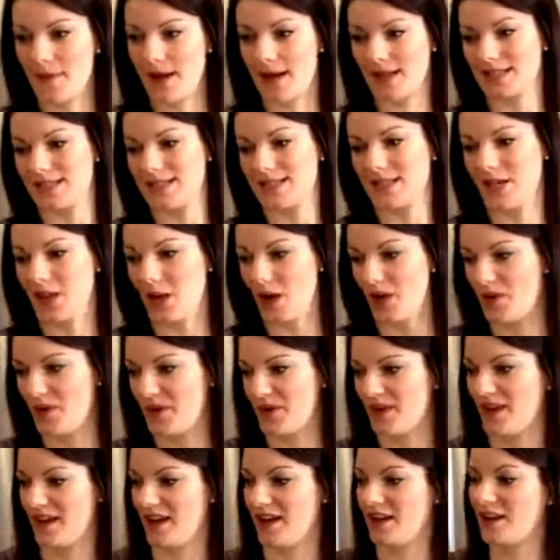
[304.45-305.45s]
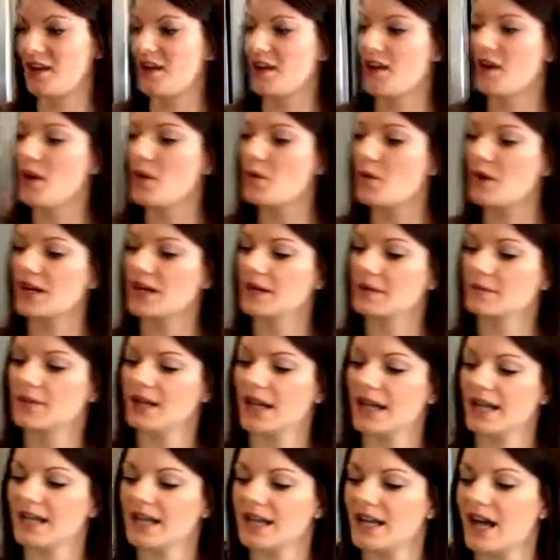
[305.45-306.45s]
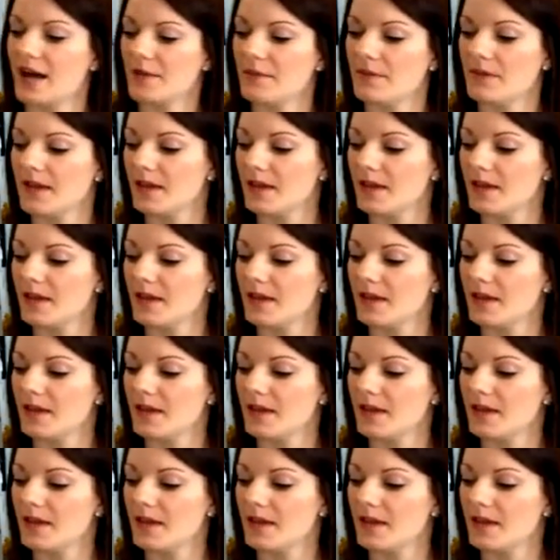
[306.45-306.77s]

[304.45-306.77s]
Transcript: Mexico in there. We're gonna blend it up.